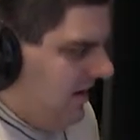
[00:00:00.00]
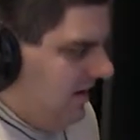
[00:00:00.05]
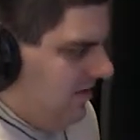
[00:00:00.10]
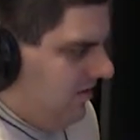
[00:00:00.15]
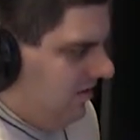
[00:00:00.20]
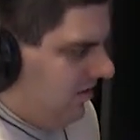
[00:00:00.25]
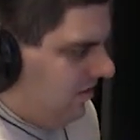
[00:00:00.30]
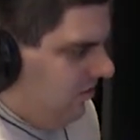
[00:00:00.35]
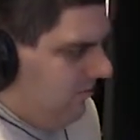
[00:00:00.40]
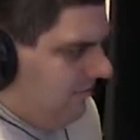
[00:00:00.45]
you
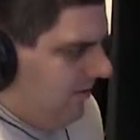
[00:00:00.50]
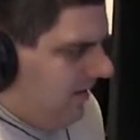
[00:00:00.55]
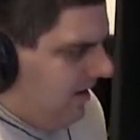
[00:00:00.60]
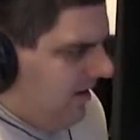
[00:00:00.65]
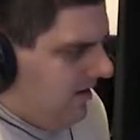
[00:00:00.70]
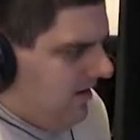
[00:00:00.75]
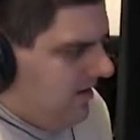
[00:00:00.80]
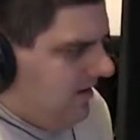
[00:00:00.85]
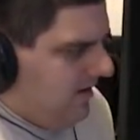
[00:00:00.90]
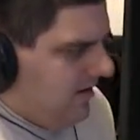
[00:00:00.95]
know, Oak
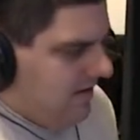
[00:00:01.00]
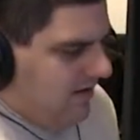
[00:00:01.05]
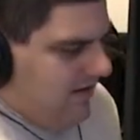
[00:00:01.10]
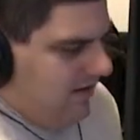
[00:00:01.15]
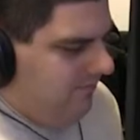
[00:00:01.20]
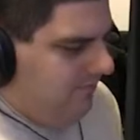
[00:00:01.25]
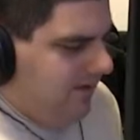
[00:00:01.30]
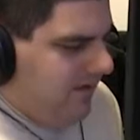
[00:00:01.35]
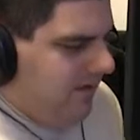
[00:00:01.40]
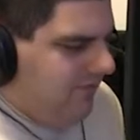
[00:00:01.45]
Park
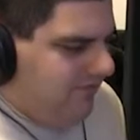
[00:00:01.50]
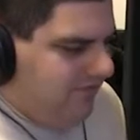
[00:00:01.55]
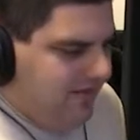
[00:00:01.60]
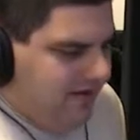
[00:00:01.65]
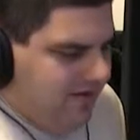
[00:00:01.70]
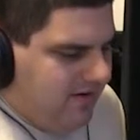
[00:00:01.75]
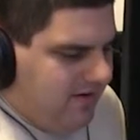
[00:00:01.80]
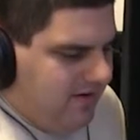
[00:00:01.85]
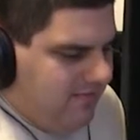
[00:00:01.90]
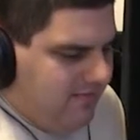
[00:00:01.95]
could be a
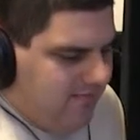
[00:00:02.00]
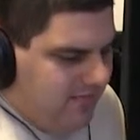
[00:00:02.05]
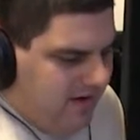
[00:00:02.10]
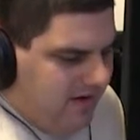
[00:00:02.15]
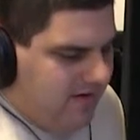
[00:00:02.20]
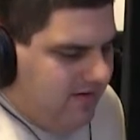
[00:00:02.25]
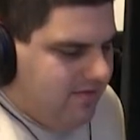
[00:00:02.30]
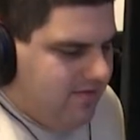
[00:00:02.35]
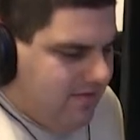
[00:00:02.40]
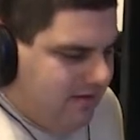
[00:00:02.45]
very
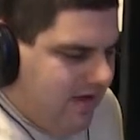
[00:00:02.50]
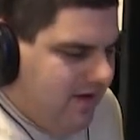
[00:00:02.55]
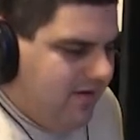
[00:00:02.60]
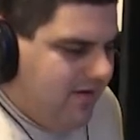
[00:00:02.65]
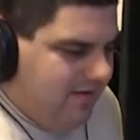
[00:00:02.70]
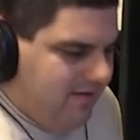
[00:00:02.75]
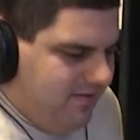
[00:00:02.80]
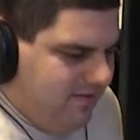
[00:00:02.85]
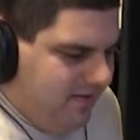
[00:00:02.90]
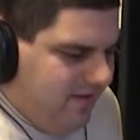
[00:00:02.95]
very
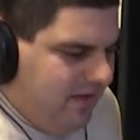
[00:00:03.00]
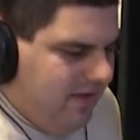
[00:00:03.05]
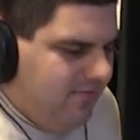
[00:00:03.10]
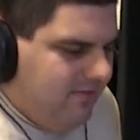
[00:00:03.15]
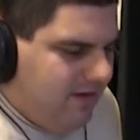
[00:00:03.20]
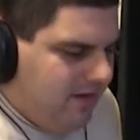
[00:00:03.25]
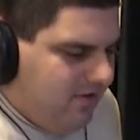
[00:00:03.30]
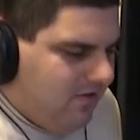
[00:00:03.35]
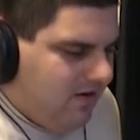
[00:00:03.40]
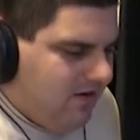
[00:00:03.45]
scary
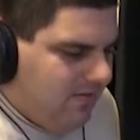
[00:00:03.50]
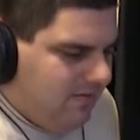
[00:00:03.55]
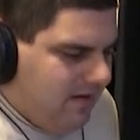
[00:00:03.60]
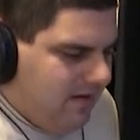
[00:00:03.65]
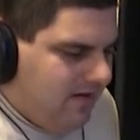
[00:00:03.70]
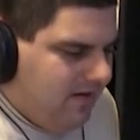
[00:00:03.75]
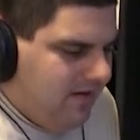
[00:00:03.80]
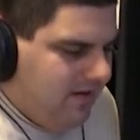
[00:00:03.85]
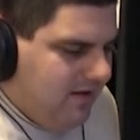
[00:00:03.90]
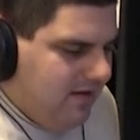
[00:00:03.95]
team. You know what I
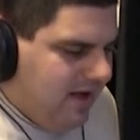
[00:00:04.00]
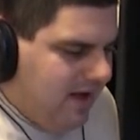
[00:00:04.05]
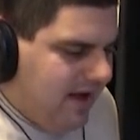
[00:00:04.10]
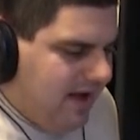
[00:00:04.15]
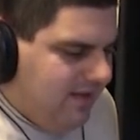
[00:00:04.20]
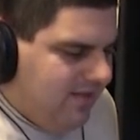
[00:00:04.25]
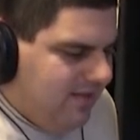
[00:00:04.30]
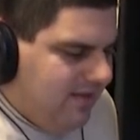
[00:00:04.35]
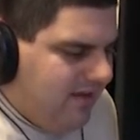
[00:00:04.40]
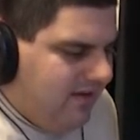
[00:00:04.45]
mean?
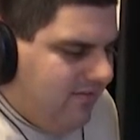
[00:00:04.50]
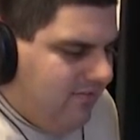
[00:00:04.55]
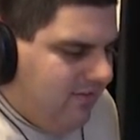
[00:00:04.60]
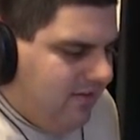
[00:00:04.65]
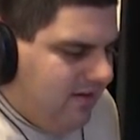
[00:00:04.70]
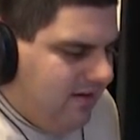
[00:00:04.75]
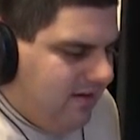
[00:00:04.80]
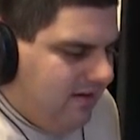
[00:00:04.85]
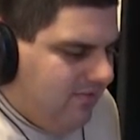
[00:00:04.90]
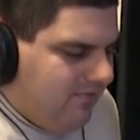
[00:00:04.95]
I think
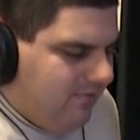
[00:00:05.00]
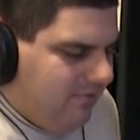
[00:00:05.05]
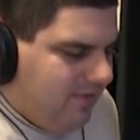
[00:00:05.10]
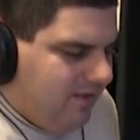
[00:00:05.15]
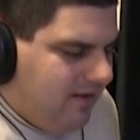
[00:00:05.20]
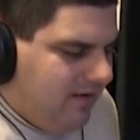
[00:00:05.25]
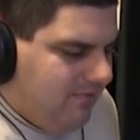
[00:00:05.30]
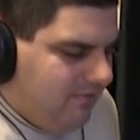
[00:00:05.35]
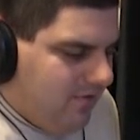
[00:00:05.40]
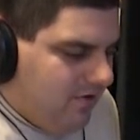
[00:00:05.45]
when the
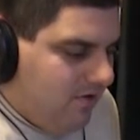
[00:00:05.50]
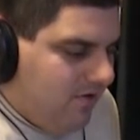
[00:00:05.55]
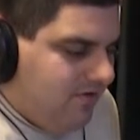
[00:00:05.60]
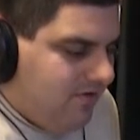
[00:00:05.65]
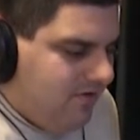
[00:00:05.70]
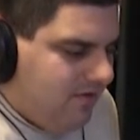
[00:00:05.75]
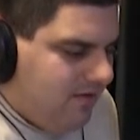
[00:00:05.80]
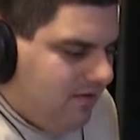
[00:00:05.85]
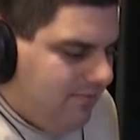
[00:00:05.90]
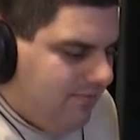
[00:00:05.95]
with the
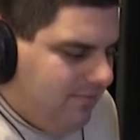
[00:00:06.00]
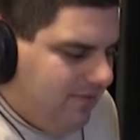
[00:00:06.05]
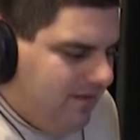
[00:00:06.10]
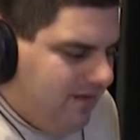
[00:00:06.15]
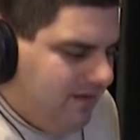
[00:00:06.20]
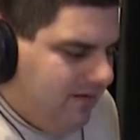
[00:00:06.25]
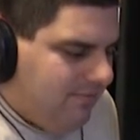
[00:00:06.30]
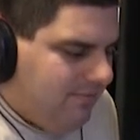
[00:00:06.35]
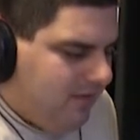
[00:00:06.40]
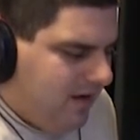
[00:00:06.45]
emergence of
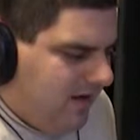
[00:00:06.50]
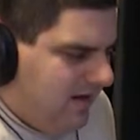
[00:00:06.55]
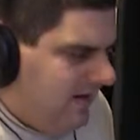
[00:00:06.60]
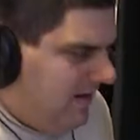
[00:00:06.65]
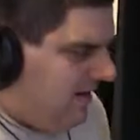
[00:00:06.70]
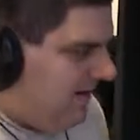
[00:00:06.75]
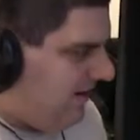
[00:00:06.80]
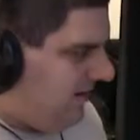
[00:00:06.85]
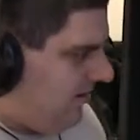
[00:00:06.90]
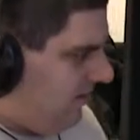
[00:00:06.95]
the of bringing
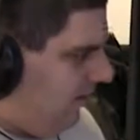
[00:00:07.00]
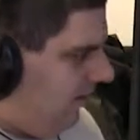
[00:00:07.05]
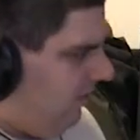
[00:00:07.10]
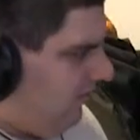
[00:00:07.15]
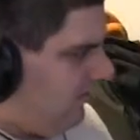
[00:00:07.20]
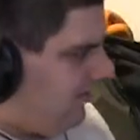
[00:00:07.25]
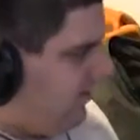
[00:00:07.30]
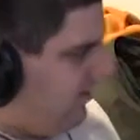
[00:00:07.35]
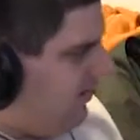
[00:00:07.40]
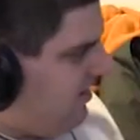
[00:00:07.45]
in a
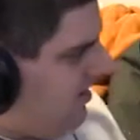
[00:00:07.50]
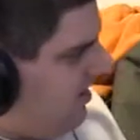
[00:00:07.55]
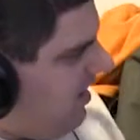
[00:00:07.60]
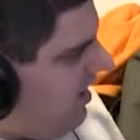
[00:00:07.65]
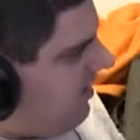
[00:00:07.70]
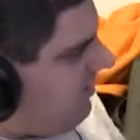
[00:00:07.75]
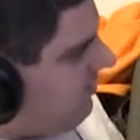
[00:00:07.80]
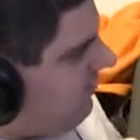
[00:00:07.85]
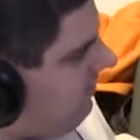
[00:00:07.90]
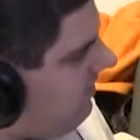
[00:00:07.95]
coach
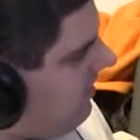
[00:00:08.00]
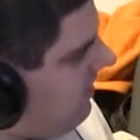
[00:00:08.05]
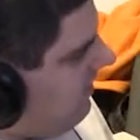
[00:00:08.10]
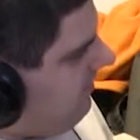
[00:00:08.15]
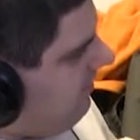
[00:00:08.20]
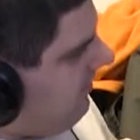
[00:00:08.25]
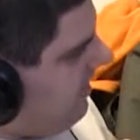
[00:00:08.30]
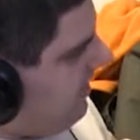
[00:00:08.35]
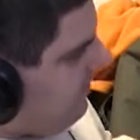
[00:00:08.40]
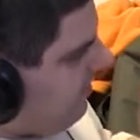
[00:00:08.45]
a tr-
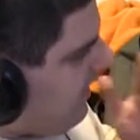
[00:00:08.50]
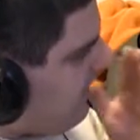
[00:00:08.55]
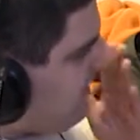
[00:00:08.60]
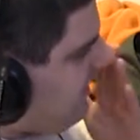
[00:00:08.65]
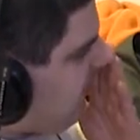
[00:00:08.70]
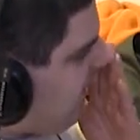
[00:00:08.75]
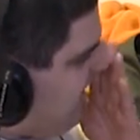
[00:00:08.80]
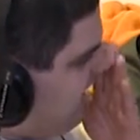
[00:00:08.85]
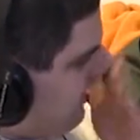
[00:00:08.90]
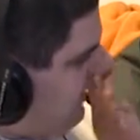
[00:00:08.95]
uh,
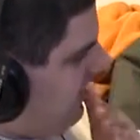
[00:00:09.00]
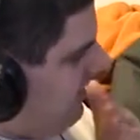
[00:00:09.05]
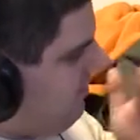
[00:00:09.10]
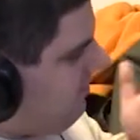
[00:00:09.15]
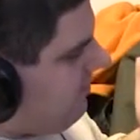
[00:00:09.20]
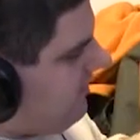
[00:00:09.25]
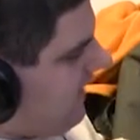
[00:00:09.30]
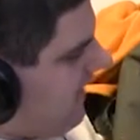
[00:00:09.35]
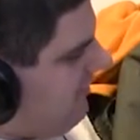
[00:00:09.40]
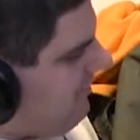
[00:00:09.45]
like an
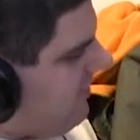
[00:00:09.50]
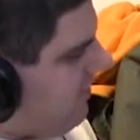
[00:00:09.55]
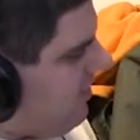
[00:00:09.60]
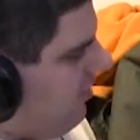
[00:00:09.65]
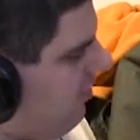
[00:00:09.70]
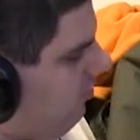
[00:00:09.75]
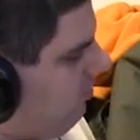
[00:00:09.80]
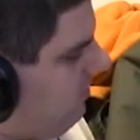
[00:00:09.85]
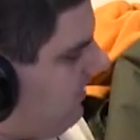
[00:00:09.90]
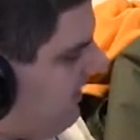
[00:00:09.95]
AU type of
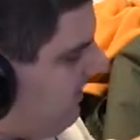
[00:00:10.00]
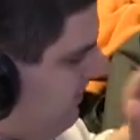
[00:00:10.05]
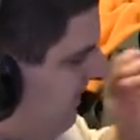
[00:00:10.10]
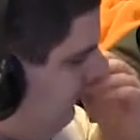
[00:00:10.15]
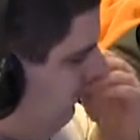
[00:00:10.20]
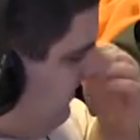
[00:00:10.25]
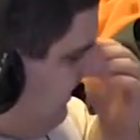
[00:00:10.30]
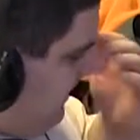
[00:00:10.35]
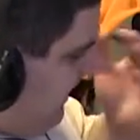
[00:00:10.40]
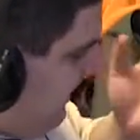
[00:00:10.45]
coach like
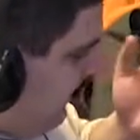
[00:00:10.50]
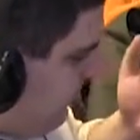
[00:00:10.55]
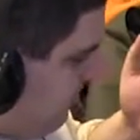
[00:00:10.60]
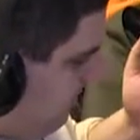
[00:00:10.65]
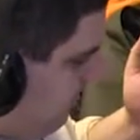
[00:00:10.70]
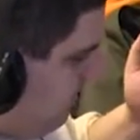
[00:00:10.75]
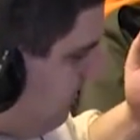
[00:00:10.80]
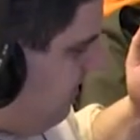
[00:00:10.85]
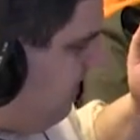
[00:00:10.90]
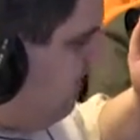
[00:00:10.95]
Tipton
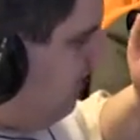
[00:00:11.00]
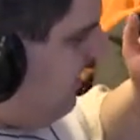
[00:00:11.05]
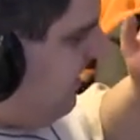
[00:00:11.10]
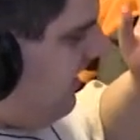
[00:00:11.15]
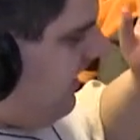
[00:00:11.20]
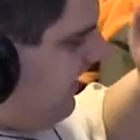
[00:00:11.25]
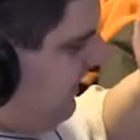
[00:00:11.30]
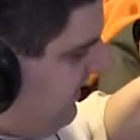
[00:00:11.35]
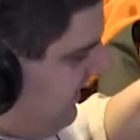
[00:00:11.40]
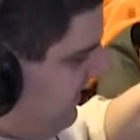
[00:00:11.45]
is,
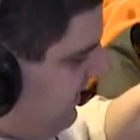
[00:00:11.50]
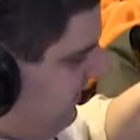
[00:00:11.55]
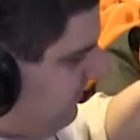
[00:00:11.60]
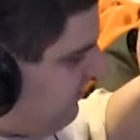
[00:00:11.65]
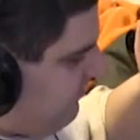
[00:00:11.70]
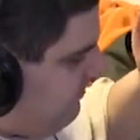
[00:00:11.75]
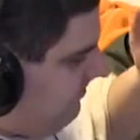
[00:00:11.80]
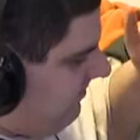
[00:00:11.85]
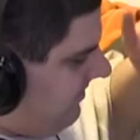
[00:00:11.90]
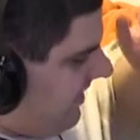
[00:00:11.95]

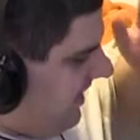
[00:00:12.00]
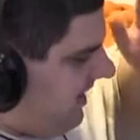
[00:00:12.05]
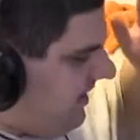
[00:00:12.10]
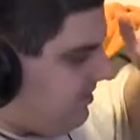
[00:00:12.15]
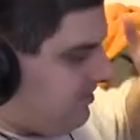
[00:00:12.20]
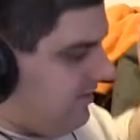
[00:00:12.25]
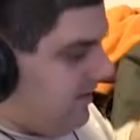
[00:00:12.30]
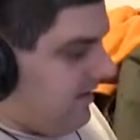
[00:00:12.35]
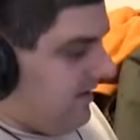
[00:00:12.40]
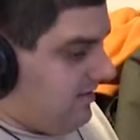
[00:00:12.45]
is
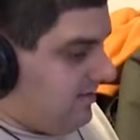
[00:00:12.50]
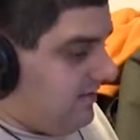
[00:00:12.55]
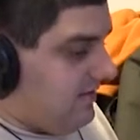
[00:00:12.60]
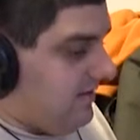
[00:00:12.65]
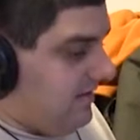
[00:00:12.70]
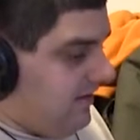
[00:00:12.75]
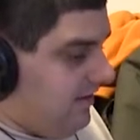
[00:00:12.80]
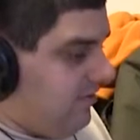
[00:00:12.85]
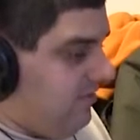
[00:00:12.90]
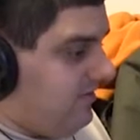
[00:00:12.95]
it's it's a
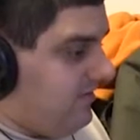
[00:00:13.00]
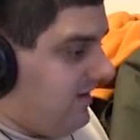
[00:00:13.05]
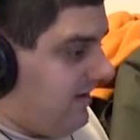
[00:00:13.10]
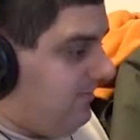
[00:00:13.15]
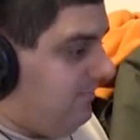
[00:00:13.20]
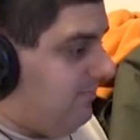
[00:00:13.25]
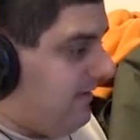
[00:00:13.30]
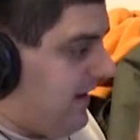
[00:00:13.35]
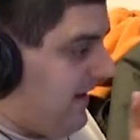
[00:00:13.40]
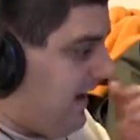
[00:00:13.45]
huge
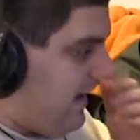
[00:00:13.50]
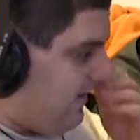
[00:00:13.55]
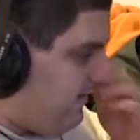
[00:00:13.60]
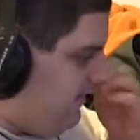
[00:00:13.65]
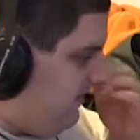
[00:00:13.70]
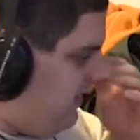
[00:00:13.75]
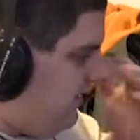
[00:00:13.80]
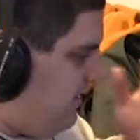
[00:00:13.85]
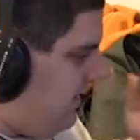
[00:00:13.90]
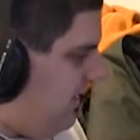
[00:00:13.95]

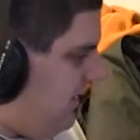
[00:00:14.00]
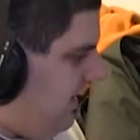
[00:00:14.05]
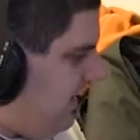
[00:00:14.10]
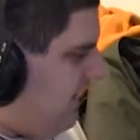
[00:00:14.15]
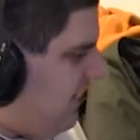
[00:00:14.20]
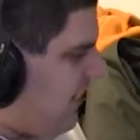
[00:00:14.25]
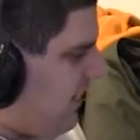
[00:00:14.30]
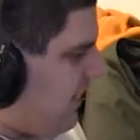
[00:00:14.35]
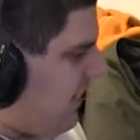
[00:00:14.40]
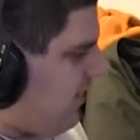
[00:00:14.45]
impact.
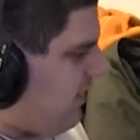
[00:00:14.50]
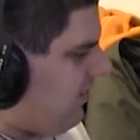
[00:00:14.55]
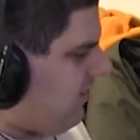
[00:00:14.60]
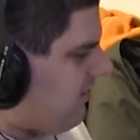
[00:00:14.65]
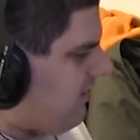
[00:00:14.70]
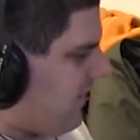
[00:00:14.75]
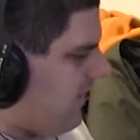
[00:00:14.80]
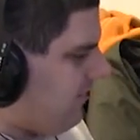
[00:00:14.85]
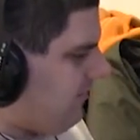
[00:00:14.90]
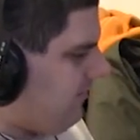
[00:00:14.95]
And it got other
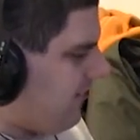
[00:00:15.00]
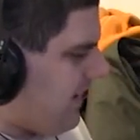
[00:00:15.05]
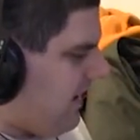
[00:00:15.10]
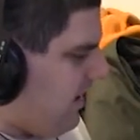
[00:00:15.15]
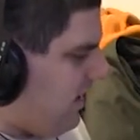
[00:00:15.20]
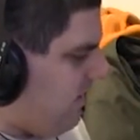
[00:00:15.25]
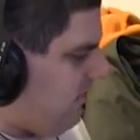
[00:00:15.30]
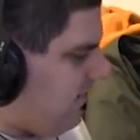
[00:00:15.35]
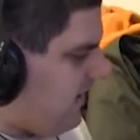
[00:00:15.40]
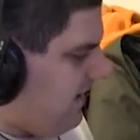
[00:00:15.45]
transfers like
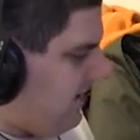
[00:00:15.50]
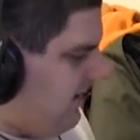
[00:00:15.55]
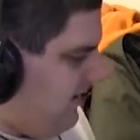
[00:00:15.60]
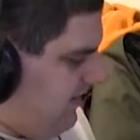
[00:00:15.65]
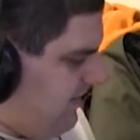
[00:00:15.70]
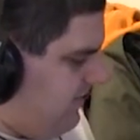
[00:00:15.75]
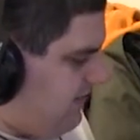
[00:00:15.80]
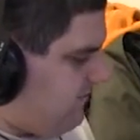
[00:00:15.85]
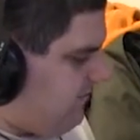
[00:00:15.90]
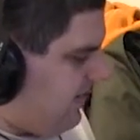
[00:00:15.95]
Connor
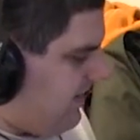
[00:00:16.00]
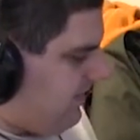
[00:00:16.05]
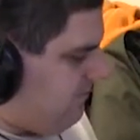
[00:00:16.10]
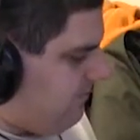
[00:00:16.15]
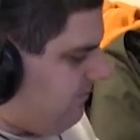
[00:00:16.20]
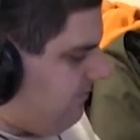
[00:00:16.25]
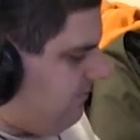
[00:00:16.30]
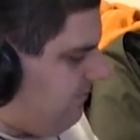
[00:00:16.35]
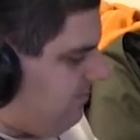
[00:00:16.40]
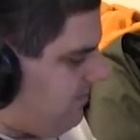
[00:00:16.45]
McKinney
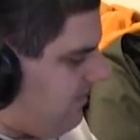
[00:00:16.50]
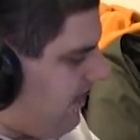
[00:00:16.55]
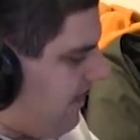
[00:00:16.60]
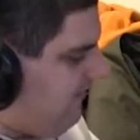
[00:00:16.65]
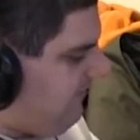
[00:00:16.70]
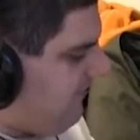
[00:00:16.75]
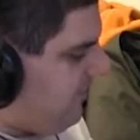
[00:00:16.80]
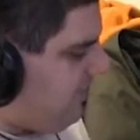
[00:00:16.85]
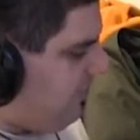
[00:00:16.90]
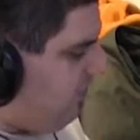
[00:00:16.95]
transferred from
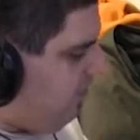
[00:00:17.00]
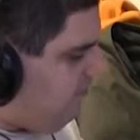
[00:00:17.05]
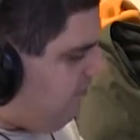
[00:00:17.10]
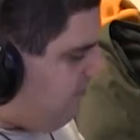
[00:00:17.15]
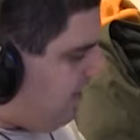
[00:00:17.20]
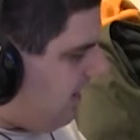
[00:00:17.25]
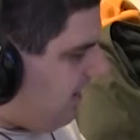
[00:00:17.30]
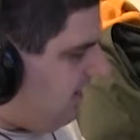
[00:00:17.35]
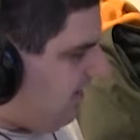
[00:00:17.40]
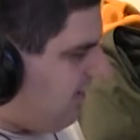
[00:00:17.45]
Southfield to
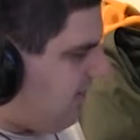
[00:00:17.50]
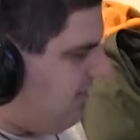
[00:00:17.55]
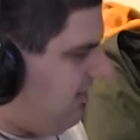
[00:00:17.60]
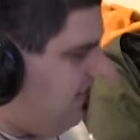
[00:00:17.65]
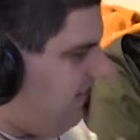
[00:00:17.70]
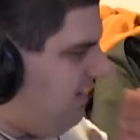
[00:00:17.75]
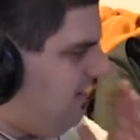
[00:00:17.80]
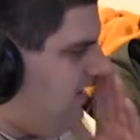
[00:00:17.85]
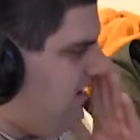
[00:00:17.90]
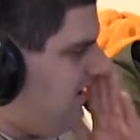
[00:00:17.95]
Oak Park.
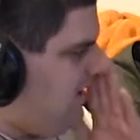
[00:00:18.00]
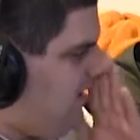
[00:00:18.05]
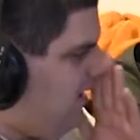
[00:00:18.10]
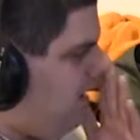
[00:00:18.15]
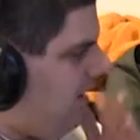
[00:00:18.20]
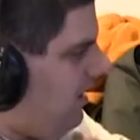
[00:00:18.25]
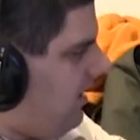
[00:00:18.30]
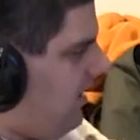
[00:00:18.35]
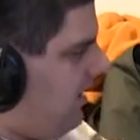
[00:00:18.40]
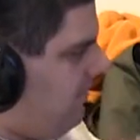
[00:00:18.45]

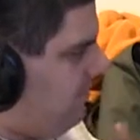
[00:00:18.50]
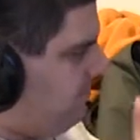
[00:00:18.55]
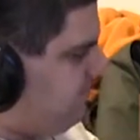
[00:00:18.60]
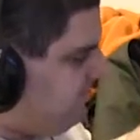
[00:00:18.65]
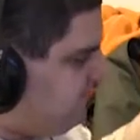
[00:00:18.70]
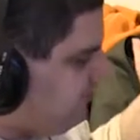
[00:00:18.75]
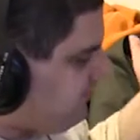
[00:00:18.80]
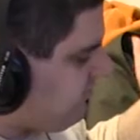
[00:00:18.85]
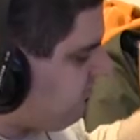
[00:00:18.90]
Um,